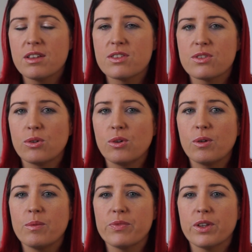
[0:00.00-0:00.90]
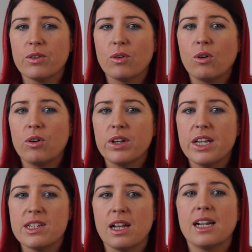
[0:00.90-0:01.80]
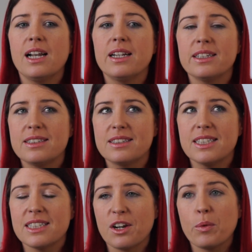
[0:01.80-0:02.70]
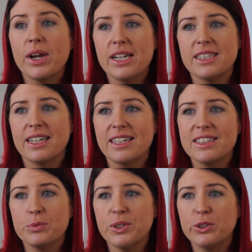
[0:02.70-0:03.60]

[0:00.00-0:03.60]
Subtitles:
So, he's on a list, he's on a waiting list.